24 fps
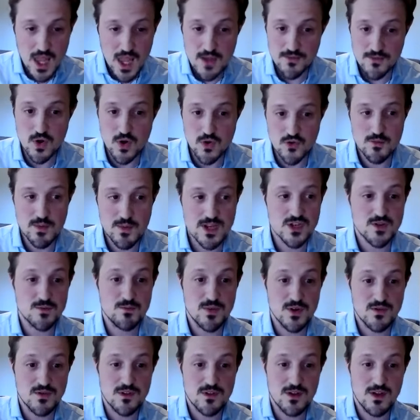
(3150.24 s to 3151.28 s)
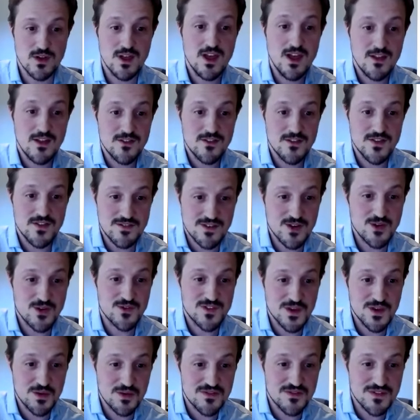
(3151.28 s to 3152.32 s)
I forgot to mention, but the
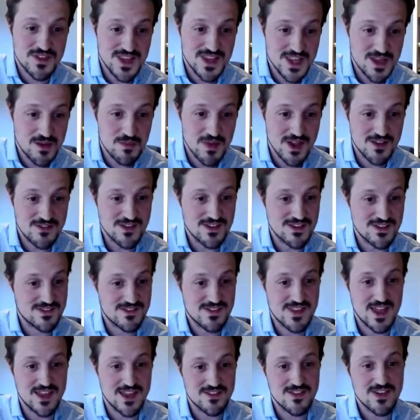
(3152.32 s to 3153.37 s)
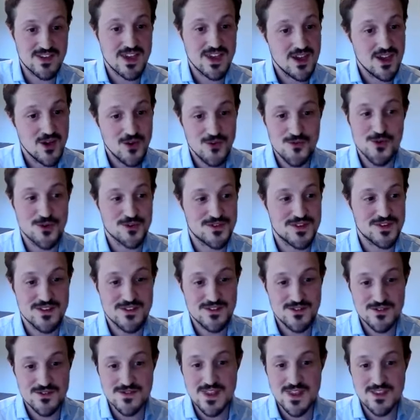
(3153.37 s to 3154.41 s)
difficulty with the emails is that
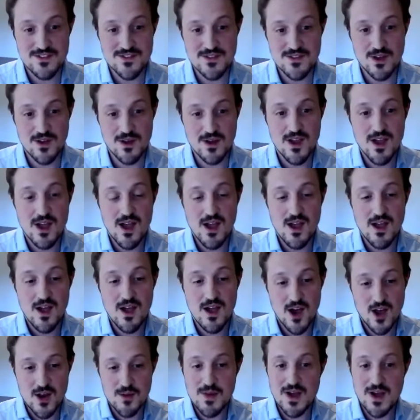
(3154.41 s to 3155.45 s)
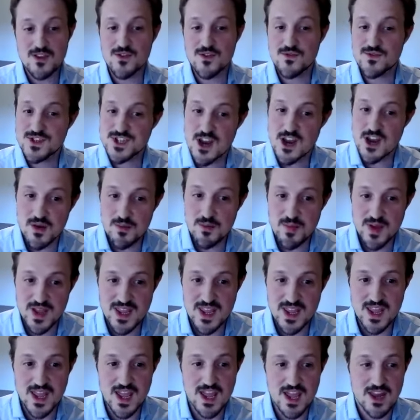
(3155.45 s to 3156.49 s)
authorities, there's an amount of cherry
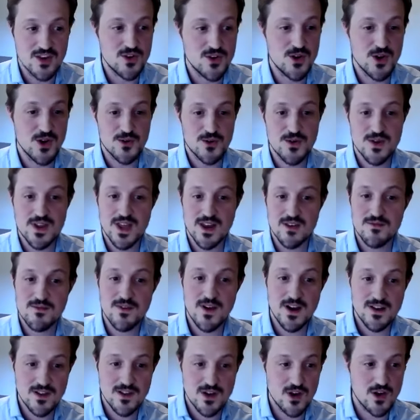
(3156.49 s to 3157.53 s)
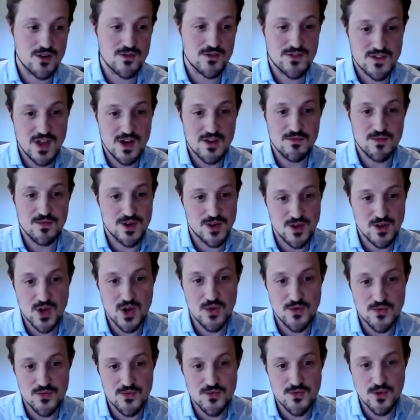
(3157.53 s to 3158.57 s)
picking, and you can find a lot of stuff when you
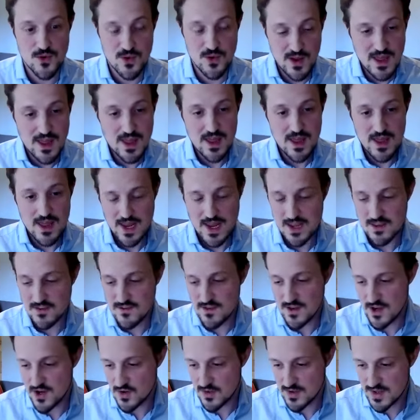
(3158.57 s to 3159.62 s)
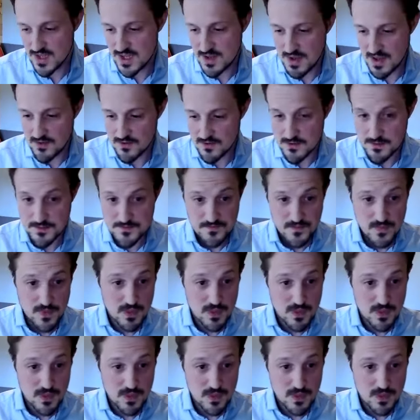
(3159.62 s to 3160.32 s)
go through internal emails.